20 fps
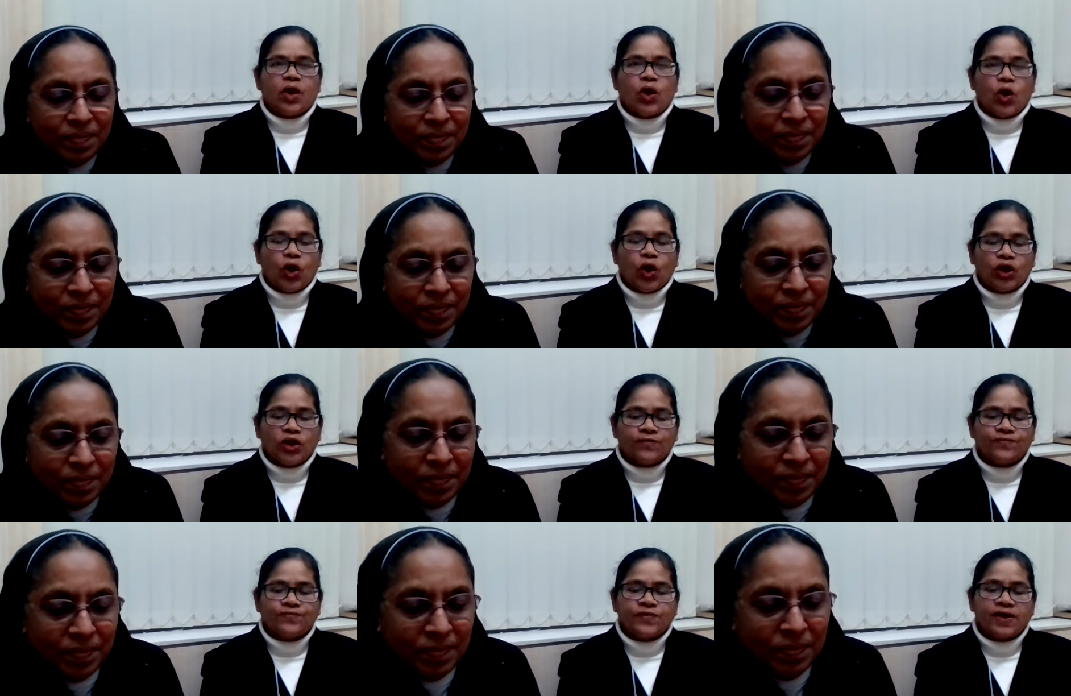
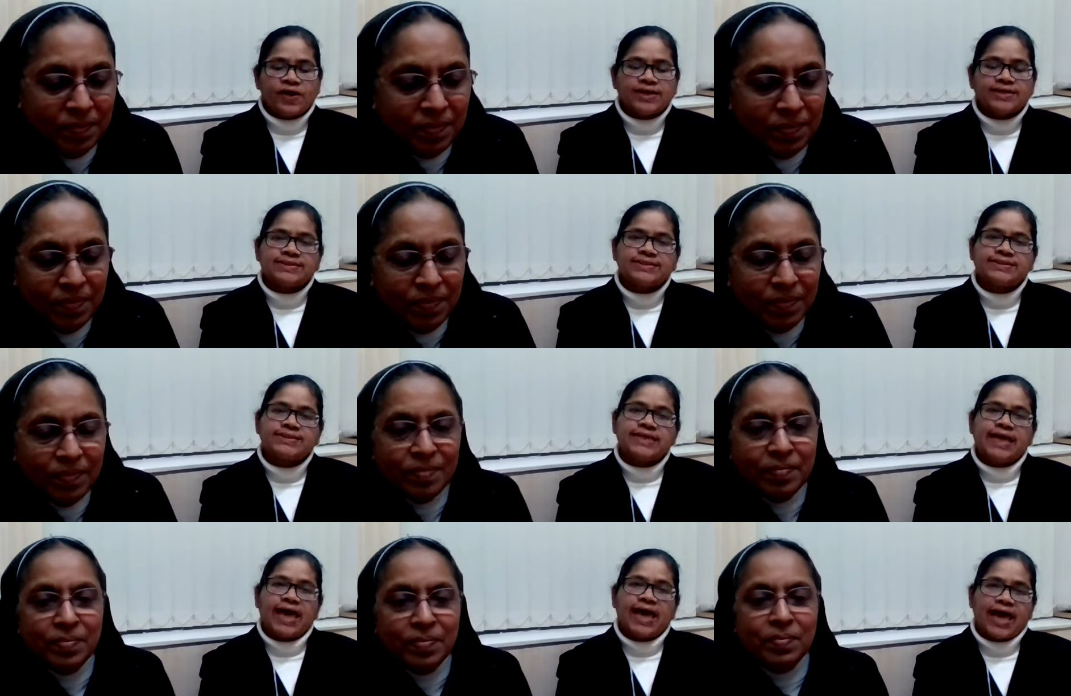Speaker 1: All of
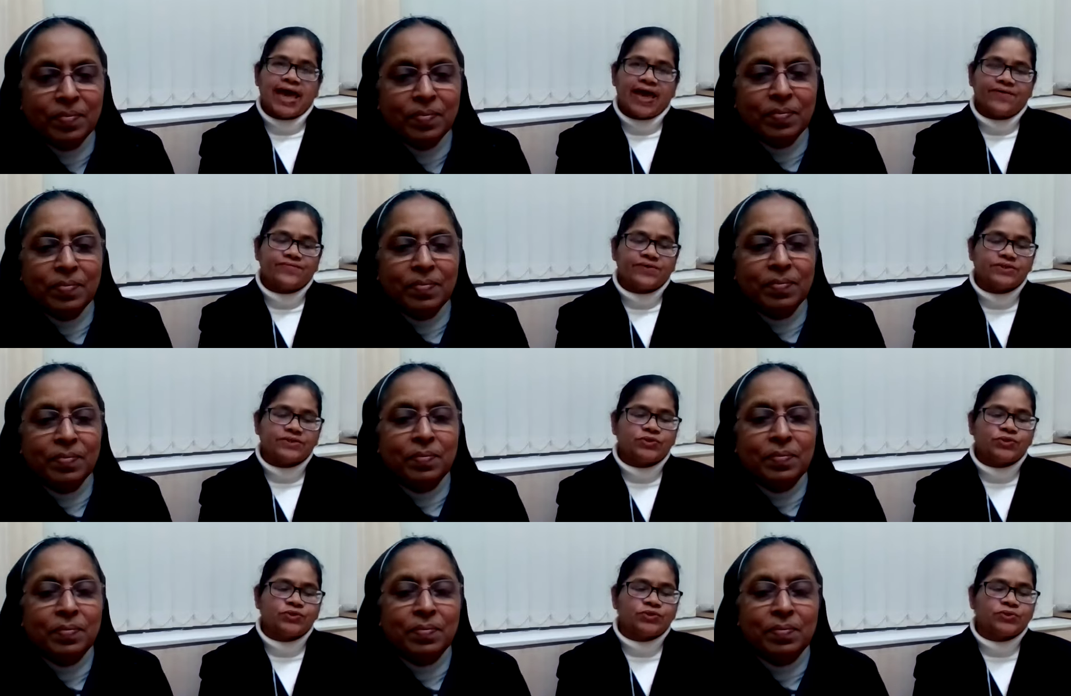us have
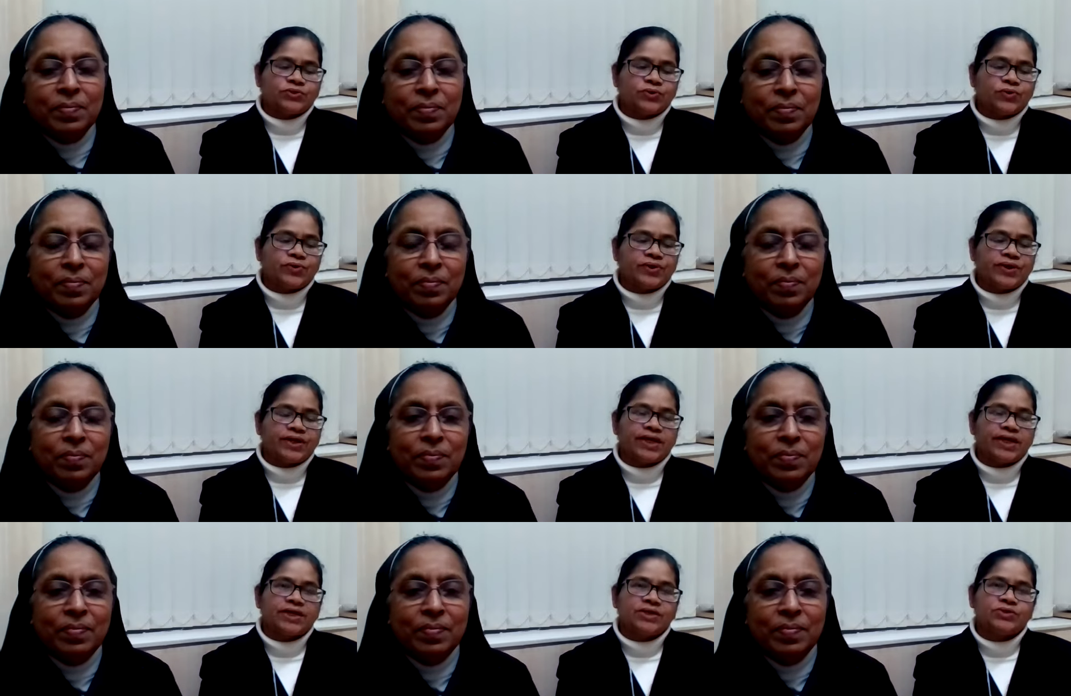a
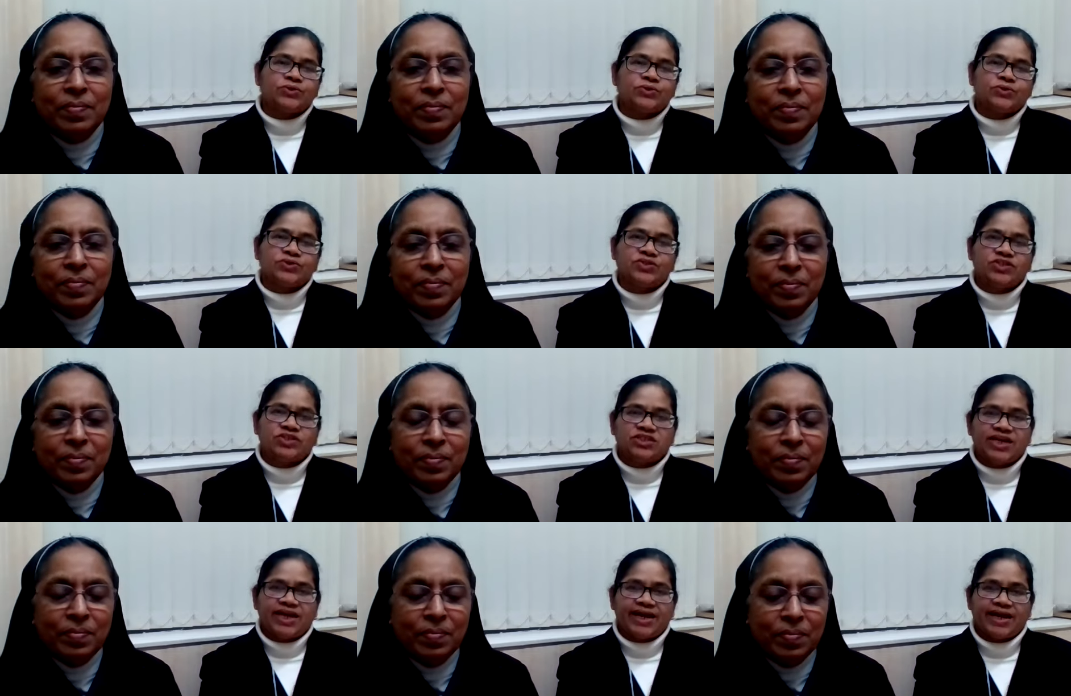story to
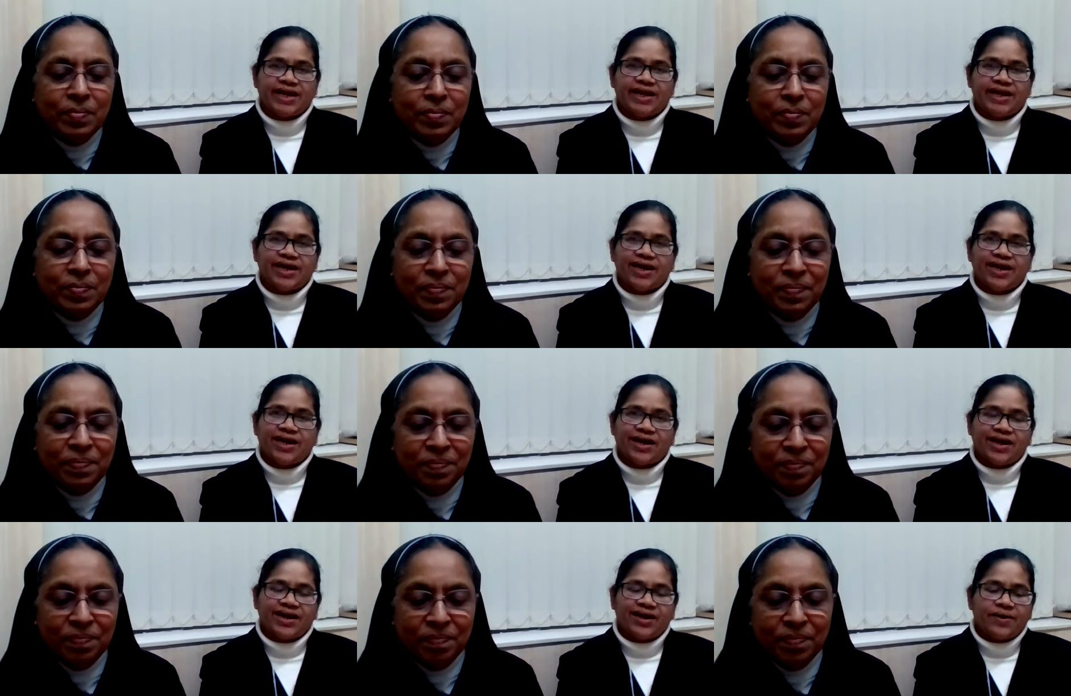share.
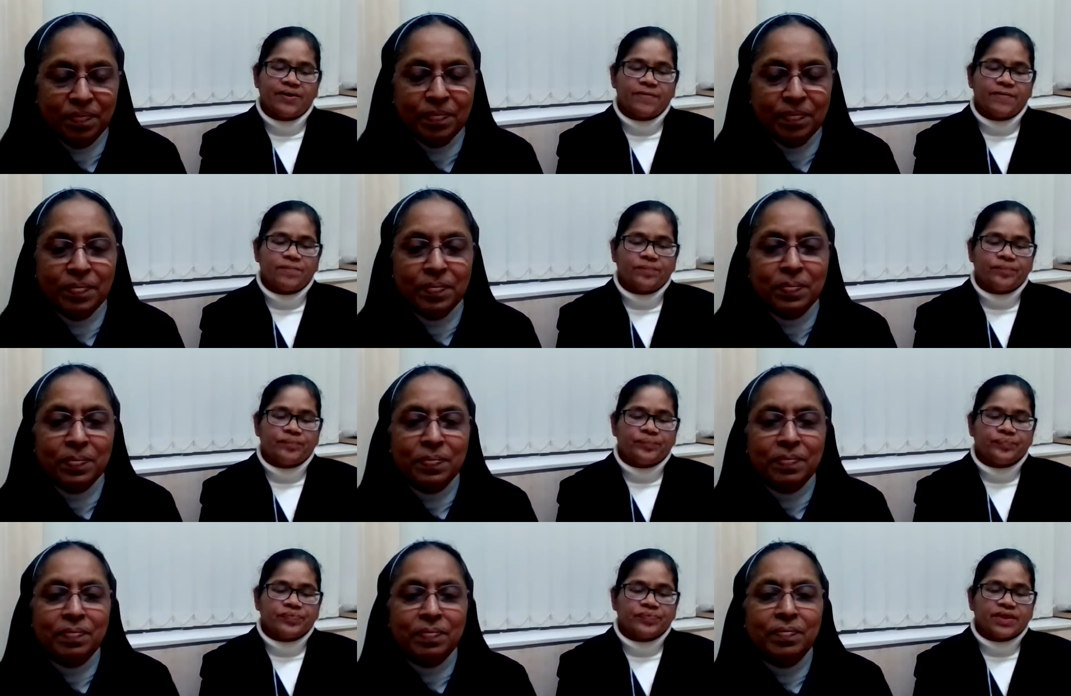
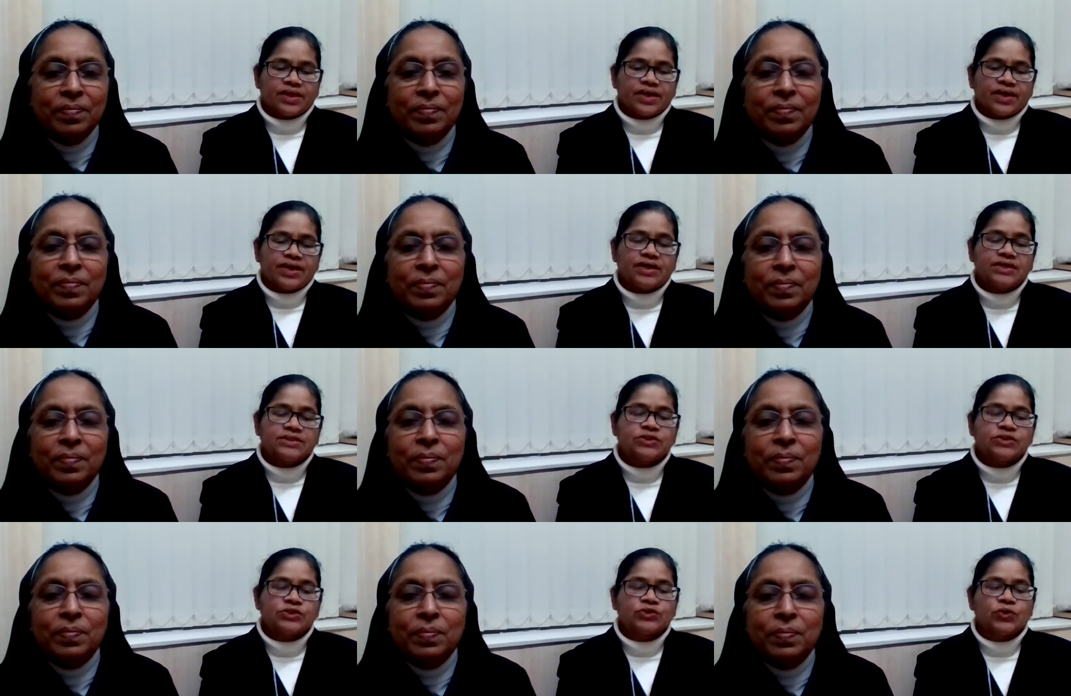
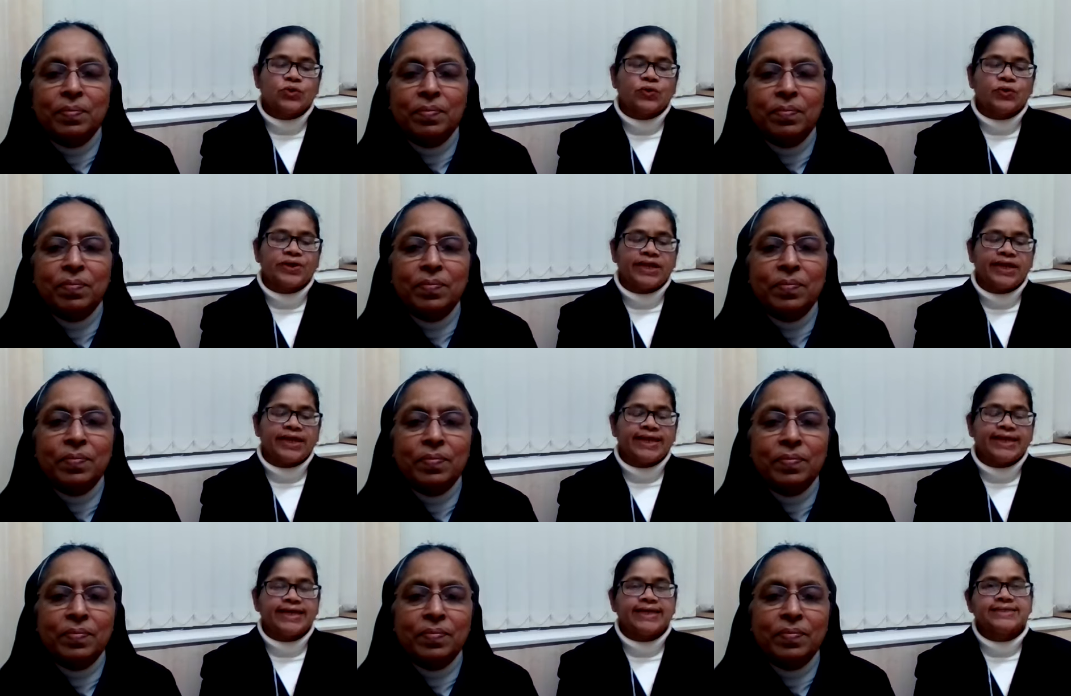A
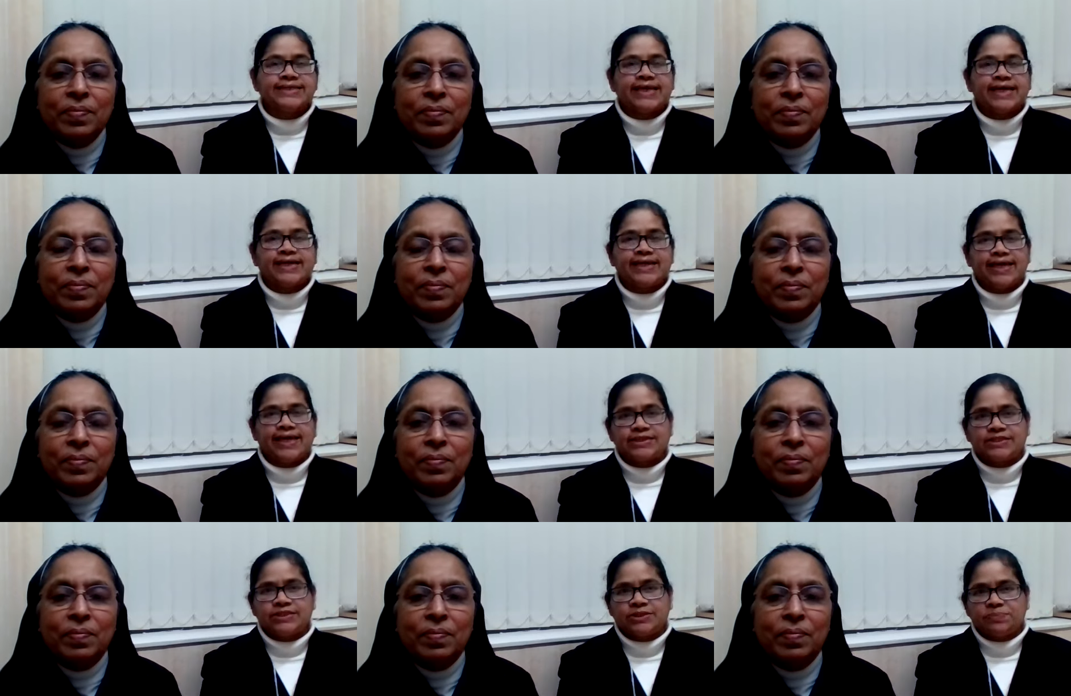story is
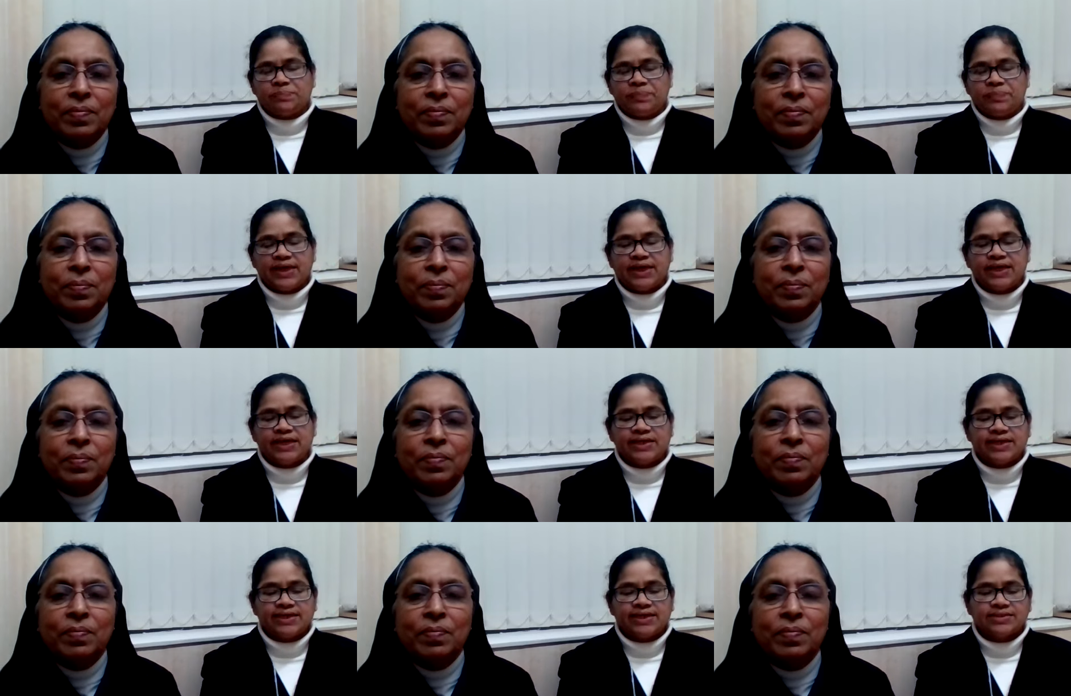an
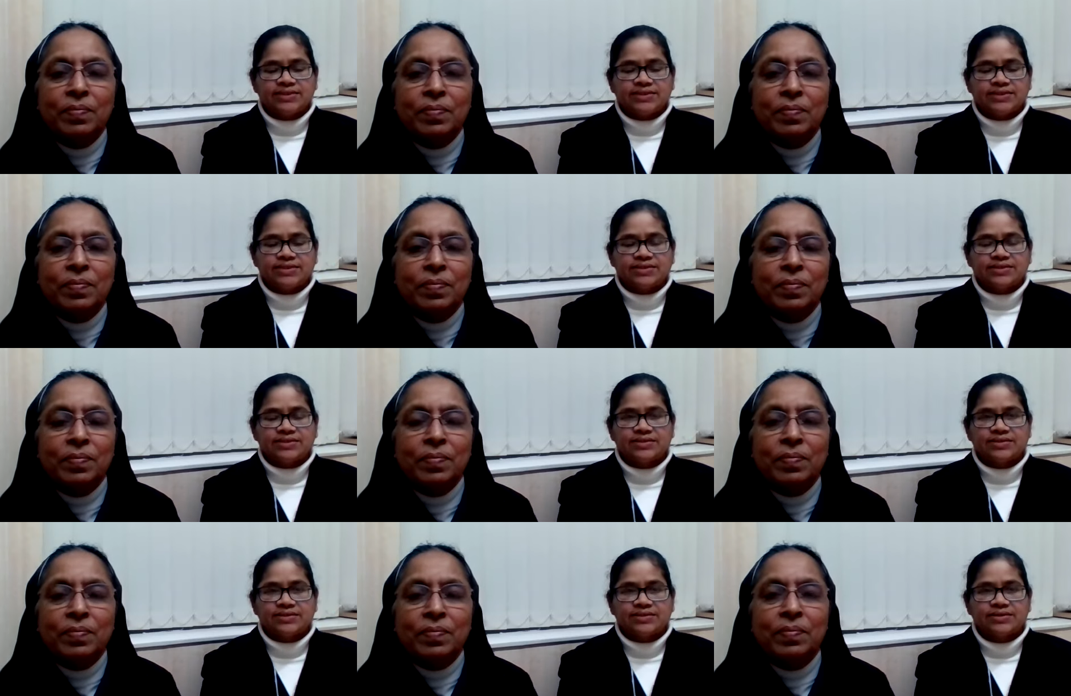
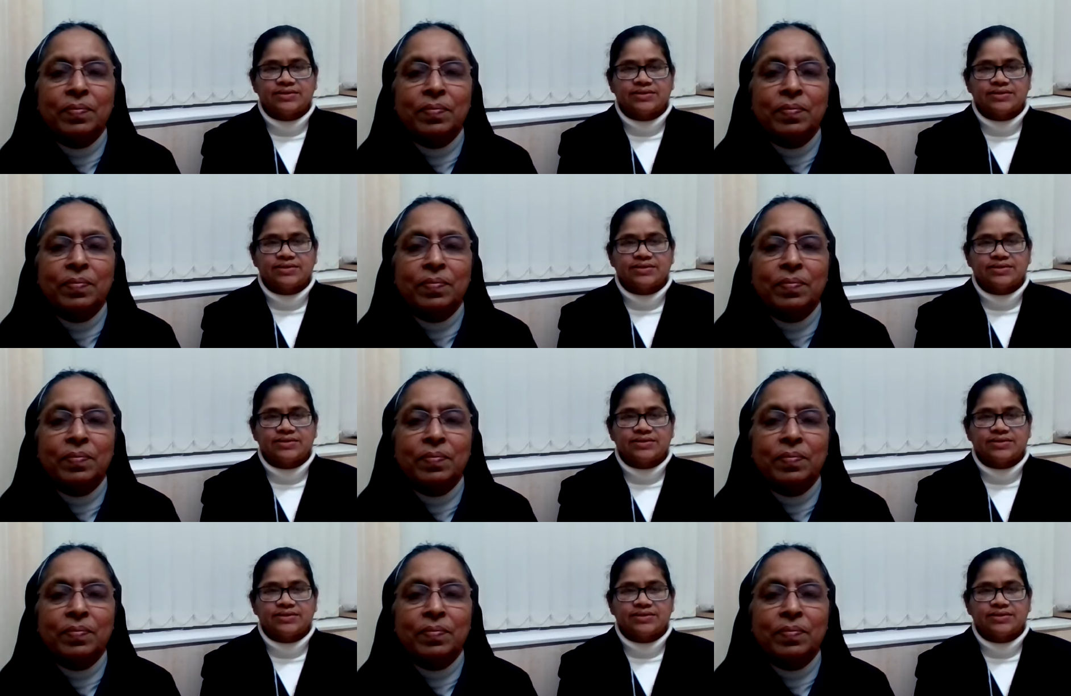experience.